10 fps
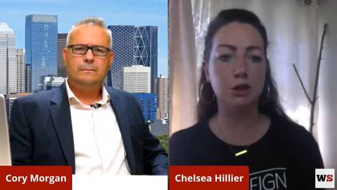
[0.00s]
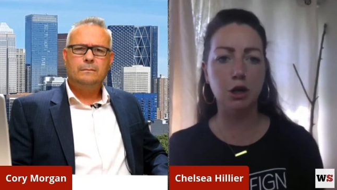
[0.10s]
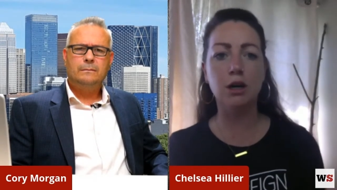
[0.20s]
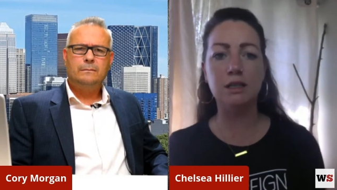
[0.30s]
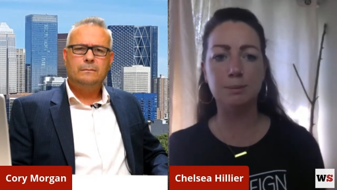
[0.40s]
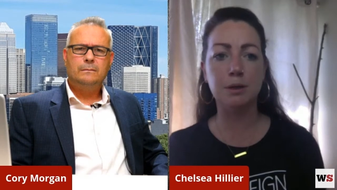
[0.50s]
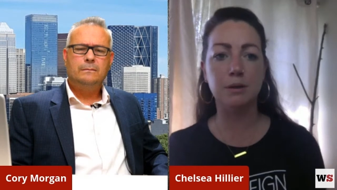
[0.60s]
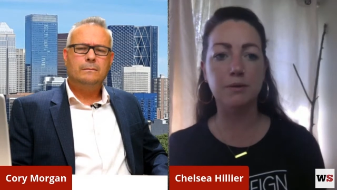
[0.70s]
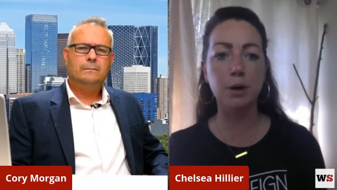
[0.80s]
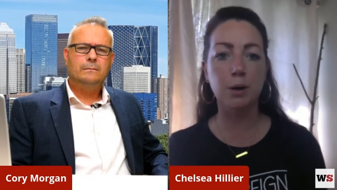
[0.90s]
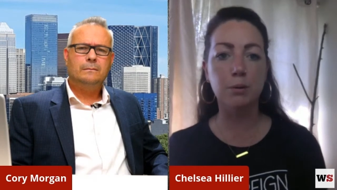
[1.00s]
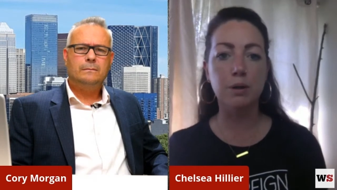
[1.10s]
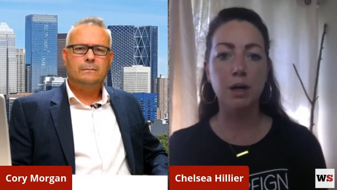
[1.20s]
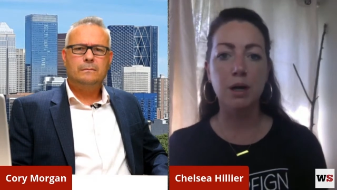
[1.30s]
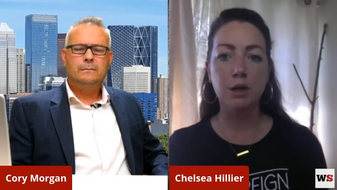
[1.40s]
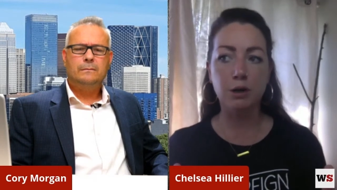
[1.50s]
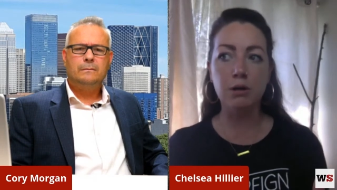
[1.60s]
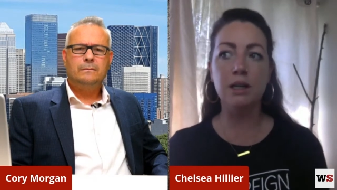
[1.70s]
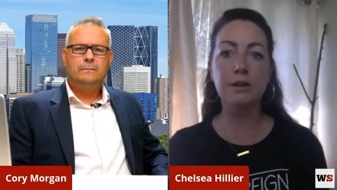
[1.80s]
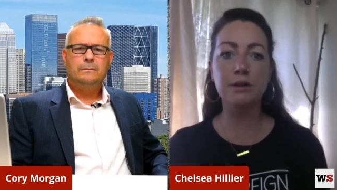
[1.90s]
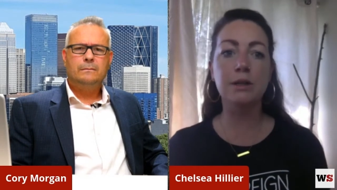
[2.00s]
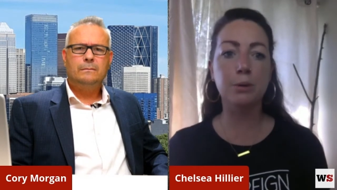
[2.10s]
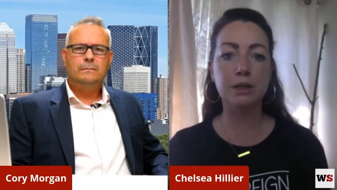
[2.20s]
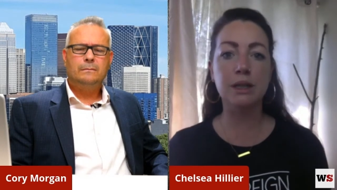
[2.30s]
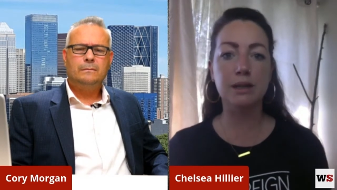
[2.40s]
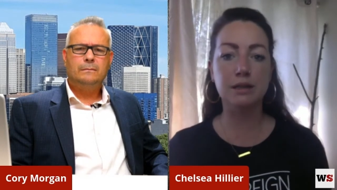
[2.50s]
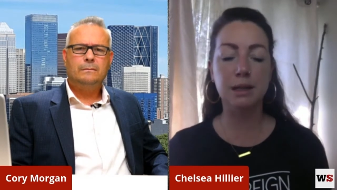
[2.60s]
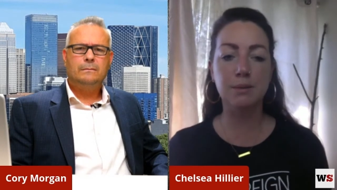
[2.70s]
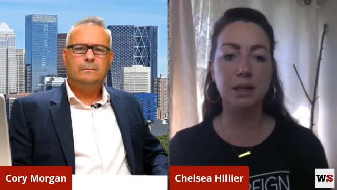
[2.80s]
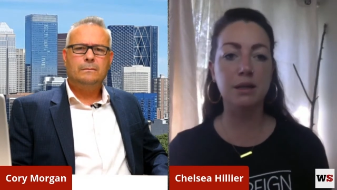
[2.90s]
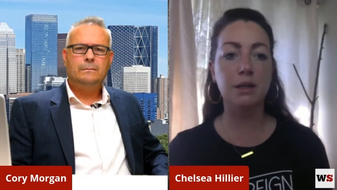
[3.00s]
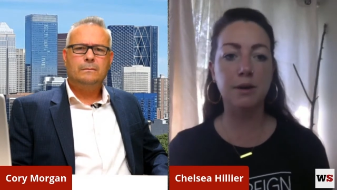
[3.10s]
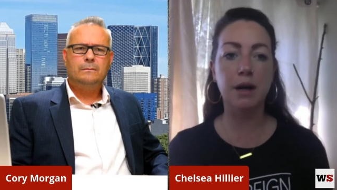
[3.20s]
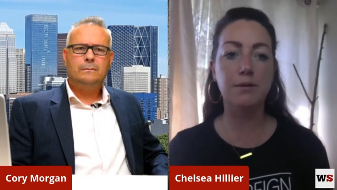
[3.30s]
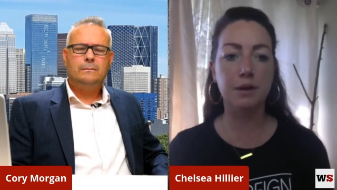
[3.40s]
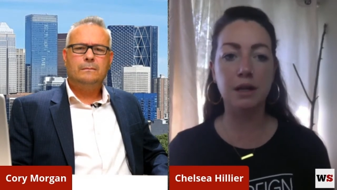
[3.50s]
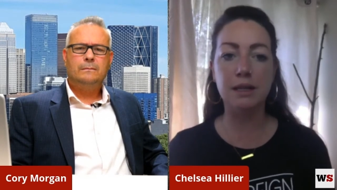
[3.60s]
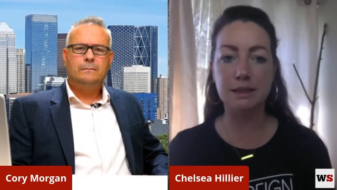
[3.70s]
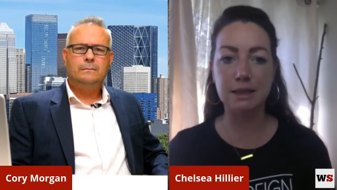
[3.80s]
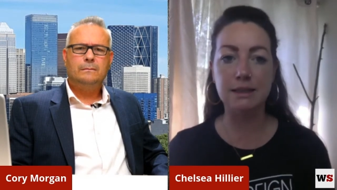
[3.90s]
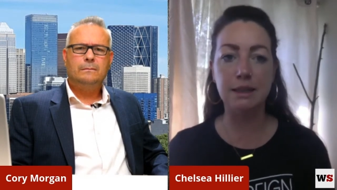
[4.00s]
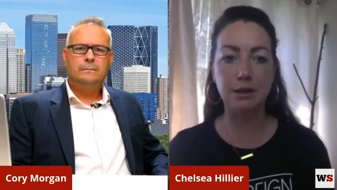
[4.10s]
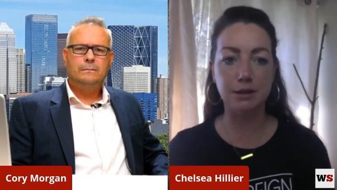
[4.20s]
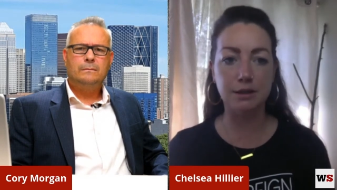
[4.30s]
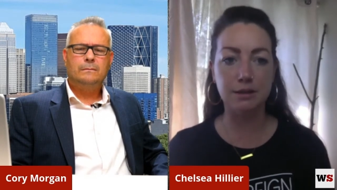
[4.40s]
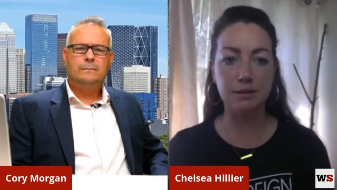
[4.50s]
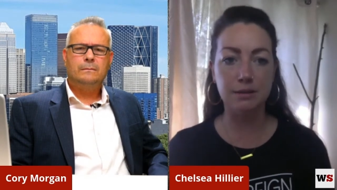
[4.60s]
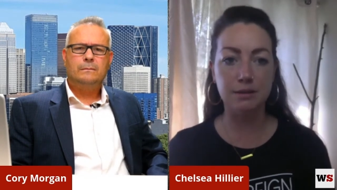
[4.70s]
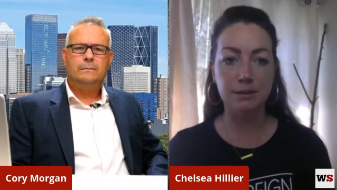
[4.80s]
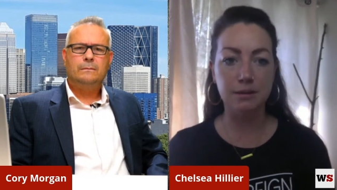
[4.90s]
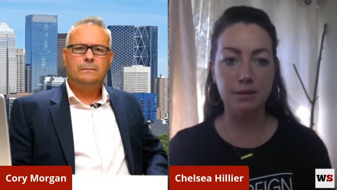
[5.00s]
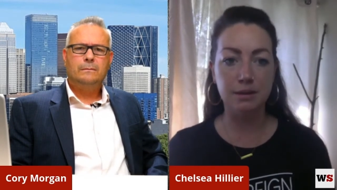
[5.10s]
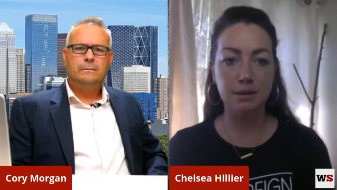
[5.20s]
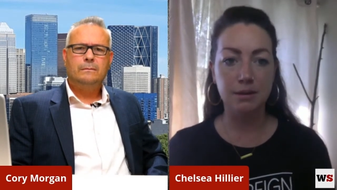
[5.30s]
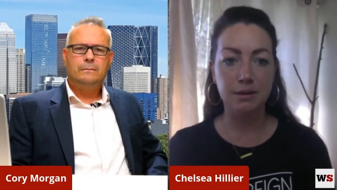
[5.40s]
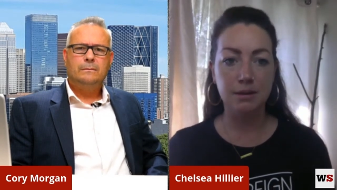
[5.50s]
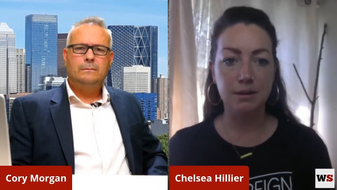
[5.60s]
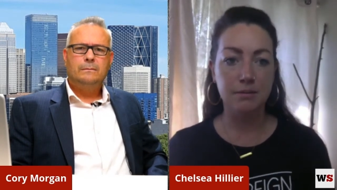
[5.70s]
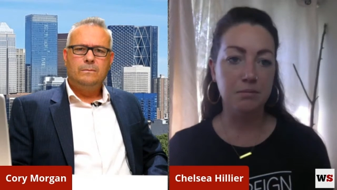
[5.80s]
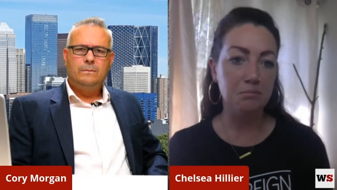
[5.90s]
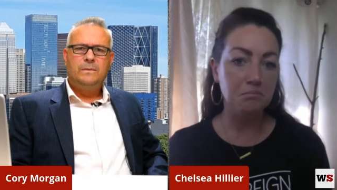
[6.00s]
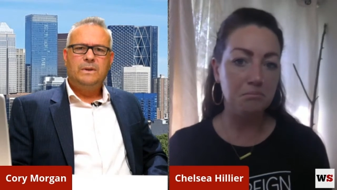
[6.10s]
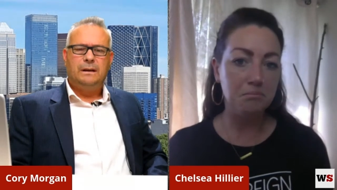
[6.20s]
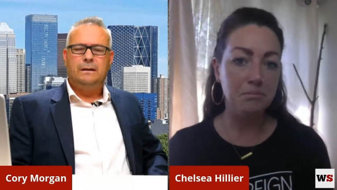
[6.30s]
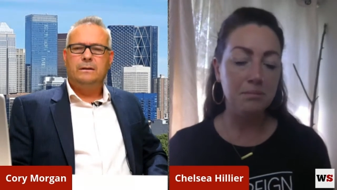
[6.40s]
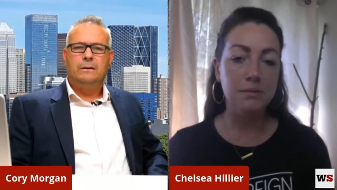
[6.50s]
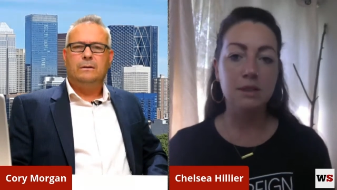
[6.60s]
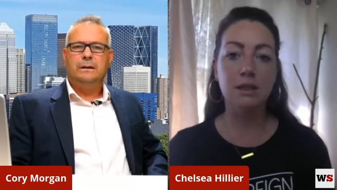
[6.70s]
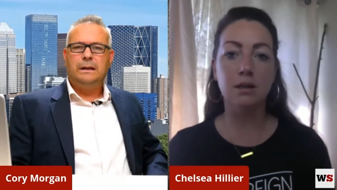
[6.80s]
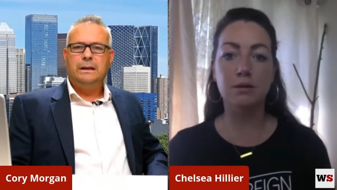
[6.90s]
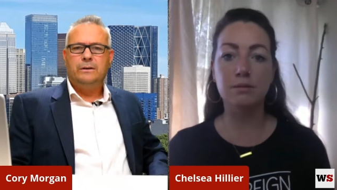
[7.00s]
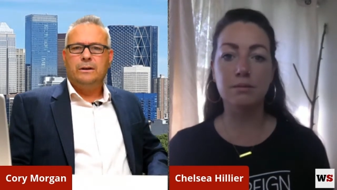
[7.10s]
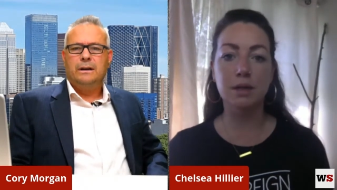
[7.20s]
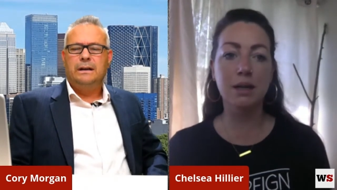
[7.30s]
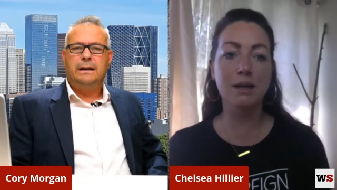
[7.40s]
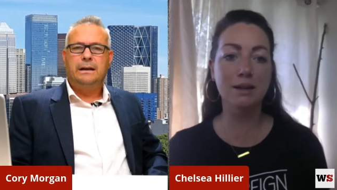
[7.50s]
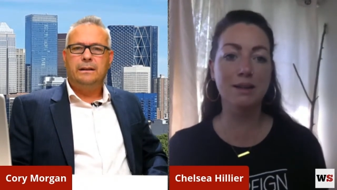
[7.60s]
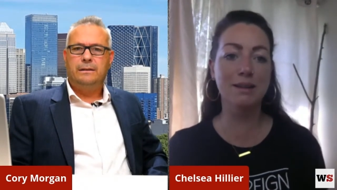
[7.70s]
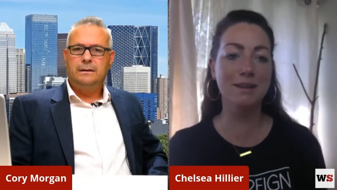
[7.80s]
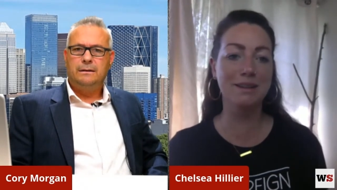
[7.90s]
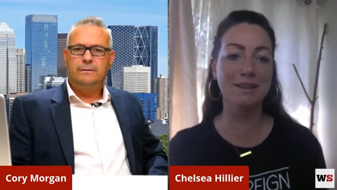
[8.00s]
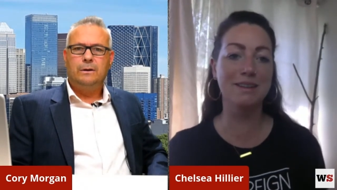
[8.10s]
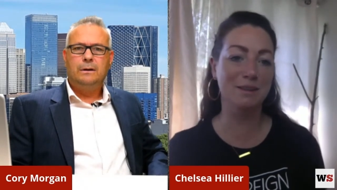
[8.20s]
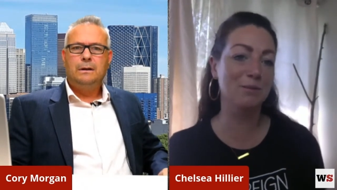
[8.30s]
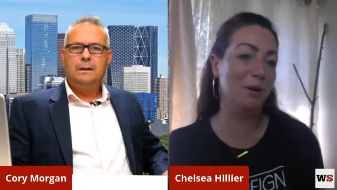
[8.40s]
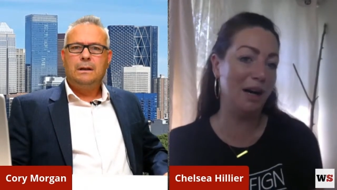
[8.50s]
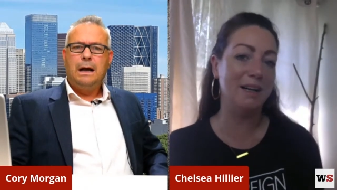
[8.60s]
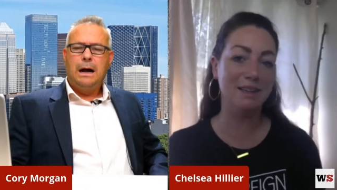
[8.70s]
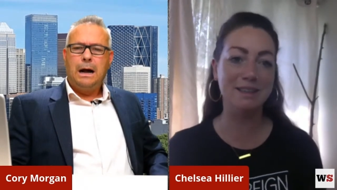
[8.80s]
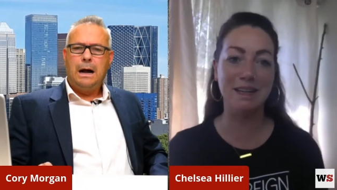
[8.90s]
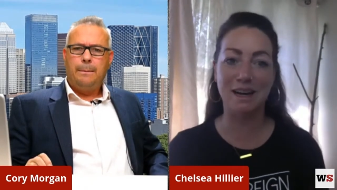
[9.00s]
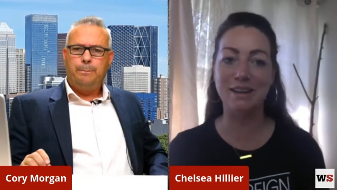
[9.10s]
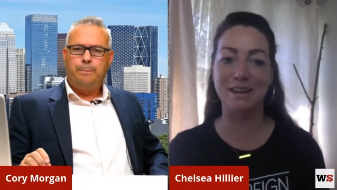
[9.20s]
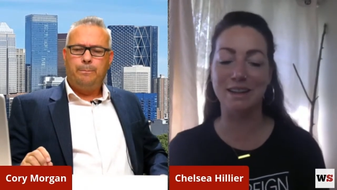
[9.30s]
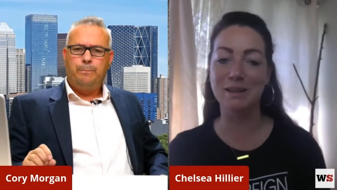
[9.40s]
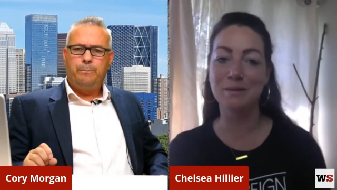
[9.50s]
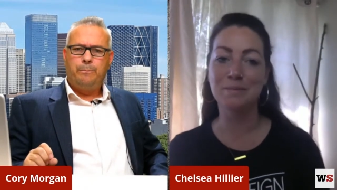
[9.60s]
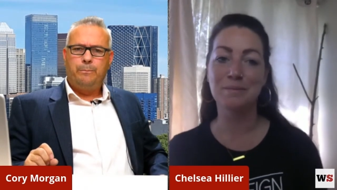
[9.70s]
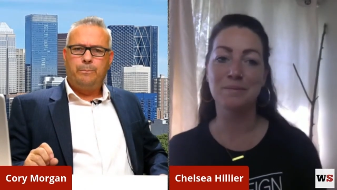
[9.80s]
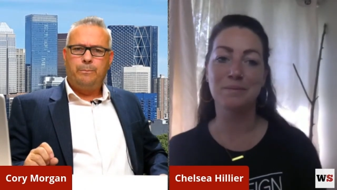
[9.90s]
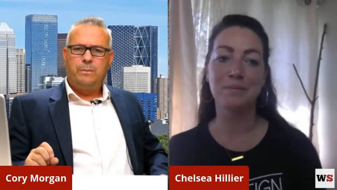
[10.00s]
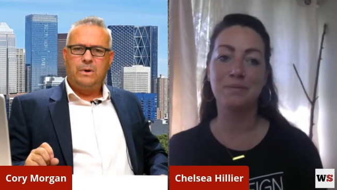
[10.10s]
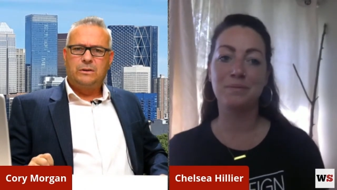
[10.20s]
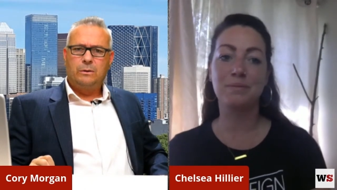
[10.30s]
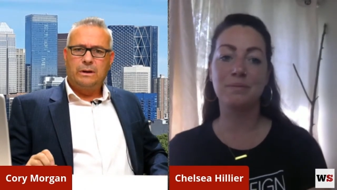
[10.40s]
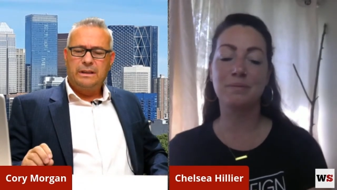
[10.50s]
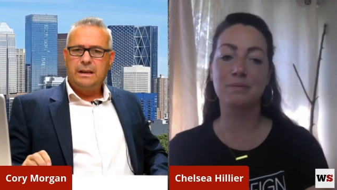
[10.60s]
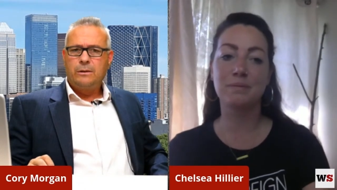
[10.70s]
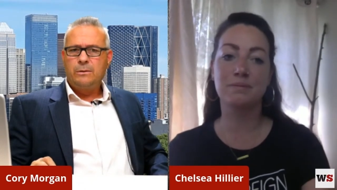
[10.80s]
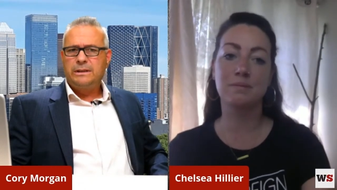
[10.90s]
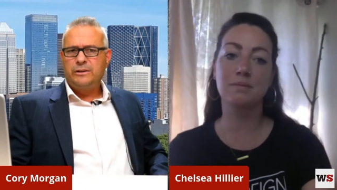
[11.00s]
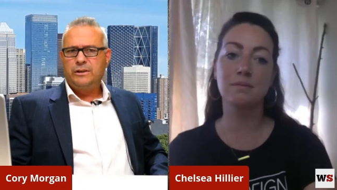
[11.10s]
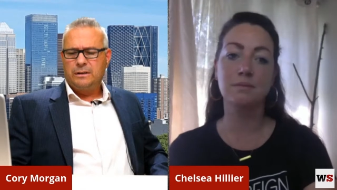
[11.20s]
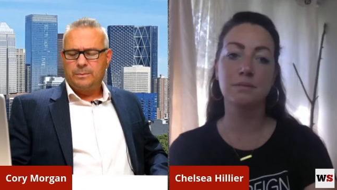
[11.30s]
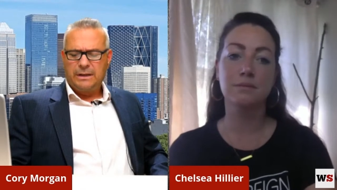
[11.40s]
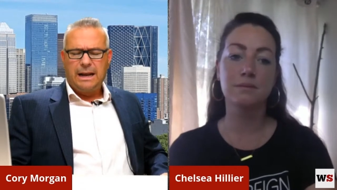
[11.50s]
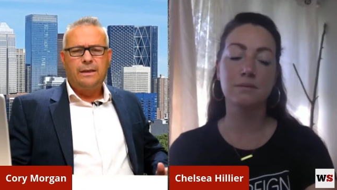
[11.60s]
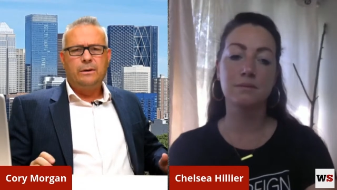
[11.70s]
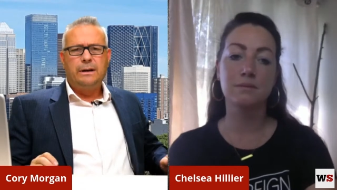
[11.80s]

Speaker 1: not split the vote, you're literally going to get the same thing that you've had for the last six years.
Speaker 2: Yeah, no, so, you're not getting anything different.
Speaker 1: Right, um, exactly. Um,
Speaker 2: so the other attention has been gathered, and